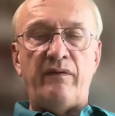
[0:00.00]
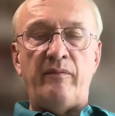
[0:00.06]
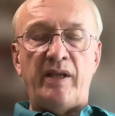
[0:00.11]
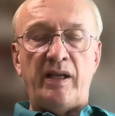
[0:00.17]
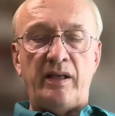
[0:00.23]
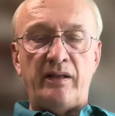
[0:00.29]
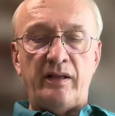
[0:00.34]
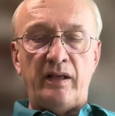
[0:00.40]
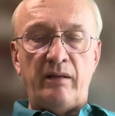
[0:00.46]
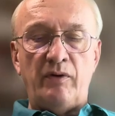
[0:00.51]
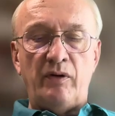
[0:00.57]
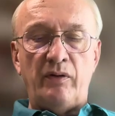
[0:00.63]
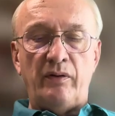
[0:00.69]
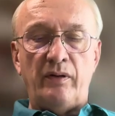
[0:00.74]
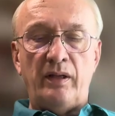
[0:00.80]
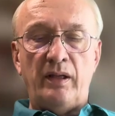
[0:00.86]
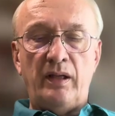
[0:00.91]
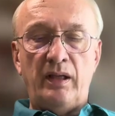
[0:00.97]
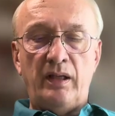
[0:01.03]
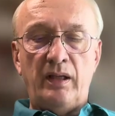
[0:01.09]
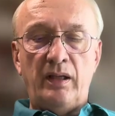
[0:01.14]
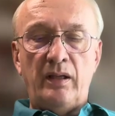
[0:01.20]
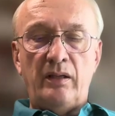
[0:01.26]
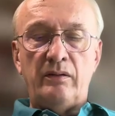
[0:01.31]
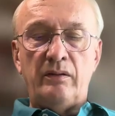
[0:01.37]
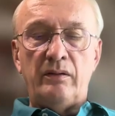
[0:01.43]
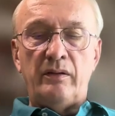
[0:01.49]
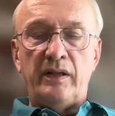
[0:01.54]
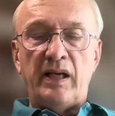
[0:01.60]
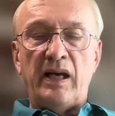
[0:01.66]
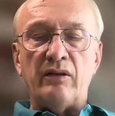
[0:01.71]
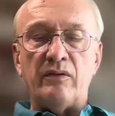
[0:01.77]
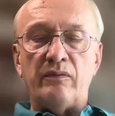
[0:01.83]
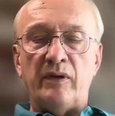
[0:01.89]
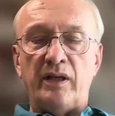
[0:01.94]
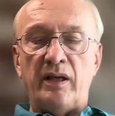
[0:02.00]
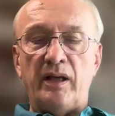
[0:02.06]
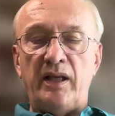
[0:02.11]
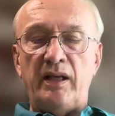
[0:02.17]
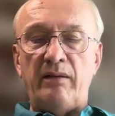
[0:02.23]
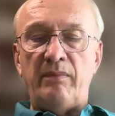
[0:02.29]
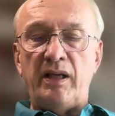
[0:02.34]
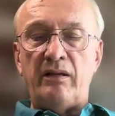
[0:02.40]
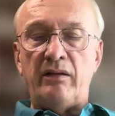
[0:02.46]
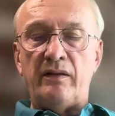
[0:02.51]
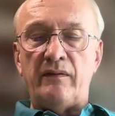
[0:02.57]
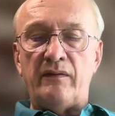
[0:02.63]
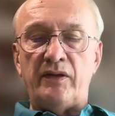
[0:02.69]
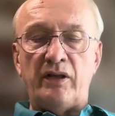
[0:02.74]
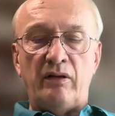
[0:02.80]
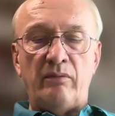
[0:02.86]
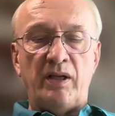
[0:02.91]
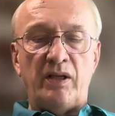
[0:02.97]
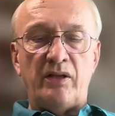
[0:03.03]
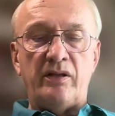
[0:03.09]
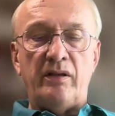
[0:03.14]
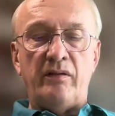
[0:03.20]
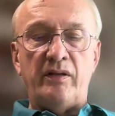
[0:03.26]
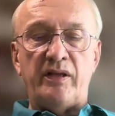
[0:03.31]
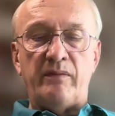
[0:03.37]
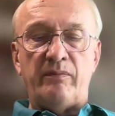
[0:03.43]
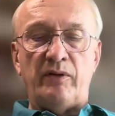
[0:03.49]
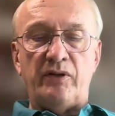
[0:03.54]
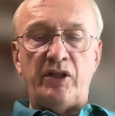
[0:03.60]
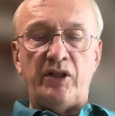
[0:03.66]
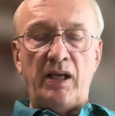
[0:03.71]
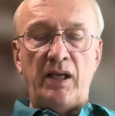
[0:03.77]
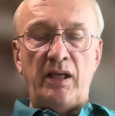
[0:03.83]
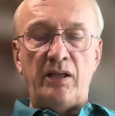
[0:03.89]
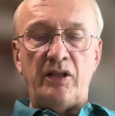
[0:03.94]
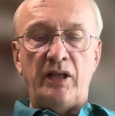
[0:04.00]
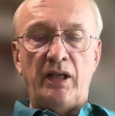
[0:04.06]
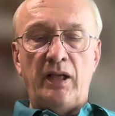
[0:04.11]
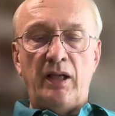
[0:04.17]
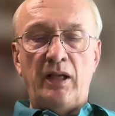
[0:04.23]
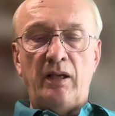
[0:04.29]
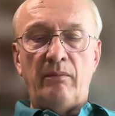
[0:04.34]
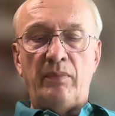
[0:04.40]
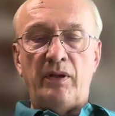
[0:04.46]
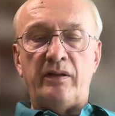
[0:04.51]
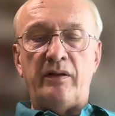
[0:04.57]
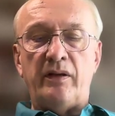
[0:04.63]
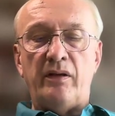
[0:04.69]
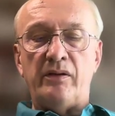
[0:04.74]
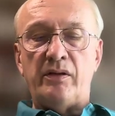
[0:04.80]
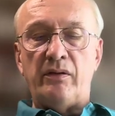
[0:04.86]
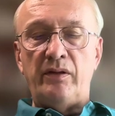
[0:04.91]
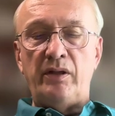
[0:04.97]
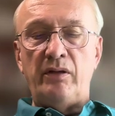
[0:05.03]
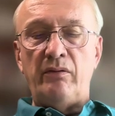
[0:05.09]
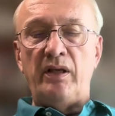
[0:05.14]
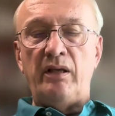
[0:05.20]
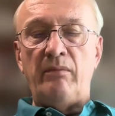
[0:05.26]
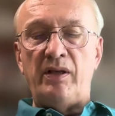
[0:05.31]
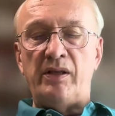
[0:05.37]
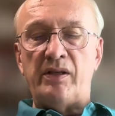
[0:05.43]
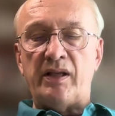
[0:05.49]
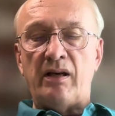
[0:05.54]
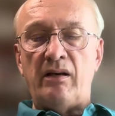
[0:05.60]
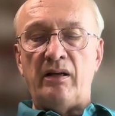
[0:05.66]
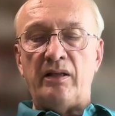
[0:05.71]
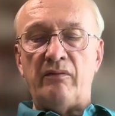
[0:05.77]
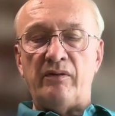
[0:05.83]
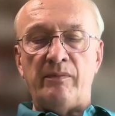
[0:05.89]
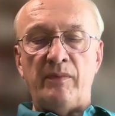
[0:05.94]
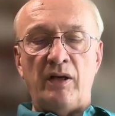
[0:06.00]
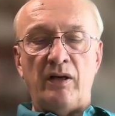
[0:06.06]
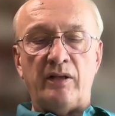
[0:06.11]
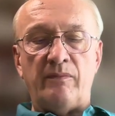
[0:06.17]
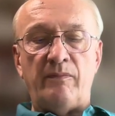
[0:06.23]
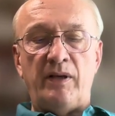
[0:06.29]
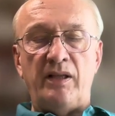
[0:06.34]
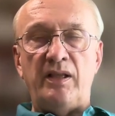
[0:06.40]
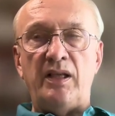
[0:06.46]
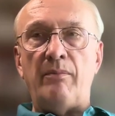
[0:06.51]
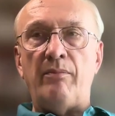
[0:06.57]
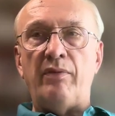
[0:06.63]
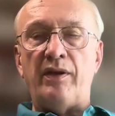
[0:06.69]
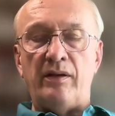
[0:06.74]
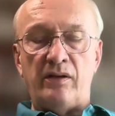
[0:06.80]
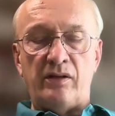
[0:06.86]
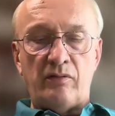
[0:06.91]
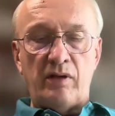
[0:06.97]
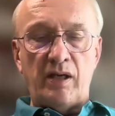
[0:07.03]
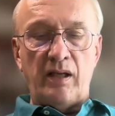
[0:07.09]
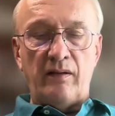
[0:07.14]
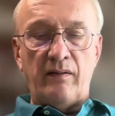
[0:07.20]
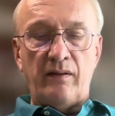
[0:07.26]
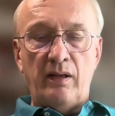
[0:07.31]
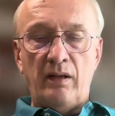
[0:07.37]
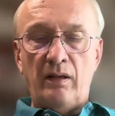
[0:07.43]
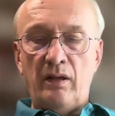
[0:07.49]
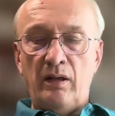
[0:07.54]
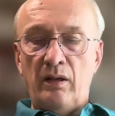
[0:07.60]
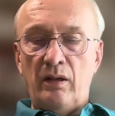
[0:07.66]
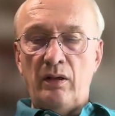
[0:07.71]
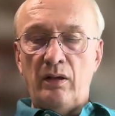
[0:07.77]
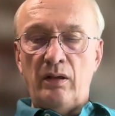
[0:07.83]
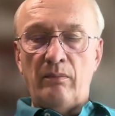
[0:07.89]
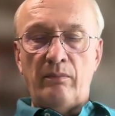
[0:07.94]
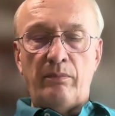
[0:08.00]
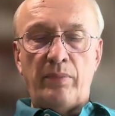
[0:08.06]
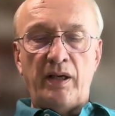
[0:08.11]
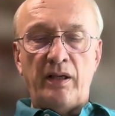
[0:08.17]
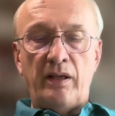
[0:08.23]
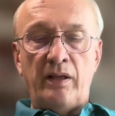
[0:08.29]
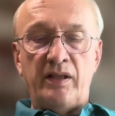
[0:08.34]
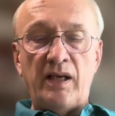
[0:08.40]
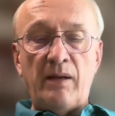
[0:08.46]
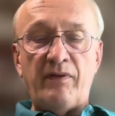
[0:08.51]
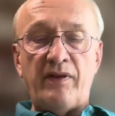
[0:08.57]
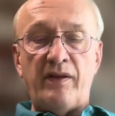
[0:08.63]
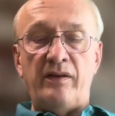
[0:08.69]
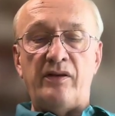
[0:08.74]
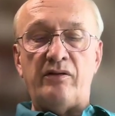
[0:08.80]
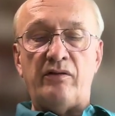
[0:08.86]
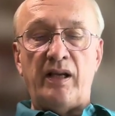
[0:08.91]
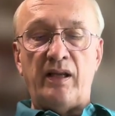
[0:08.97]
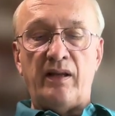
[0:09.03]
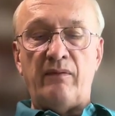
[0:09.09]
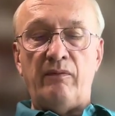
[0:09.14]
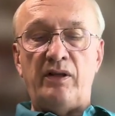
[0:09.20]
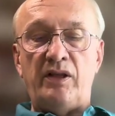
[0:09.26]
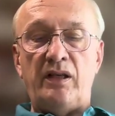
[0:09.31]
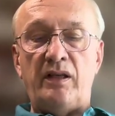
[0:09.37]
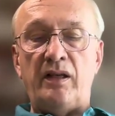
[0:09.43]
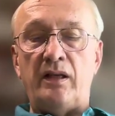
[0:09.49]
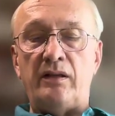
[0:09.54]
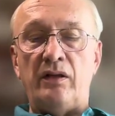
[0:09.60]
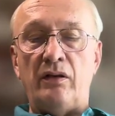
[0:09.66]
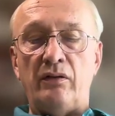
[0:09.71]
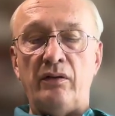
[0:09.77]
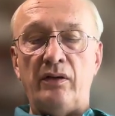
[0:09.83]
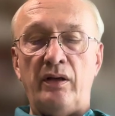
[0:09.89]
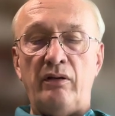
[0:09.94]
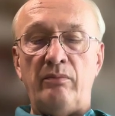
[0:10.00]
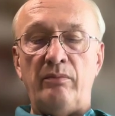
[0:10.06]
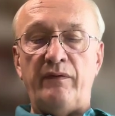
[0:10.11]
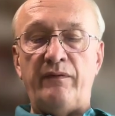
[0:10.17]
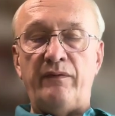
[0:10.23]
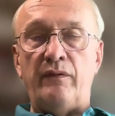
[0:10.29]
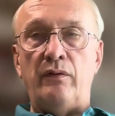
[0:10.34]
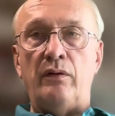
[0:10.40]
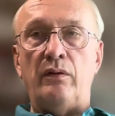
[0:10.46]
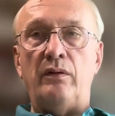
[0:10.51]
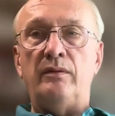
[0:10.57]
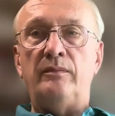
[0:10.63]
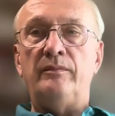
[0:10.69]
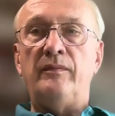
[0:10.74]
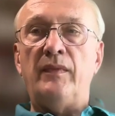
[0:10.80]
from that time on. To the outward eye, he may not have shown much noticeable change, but to those who knew him, his character was marked by a depth and strength which it had not known before.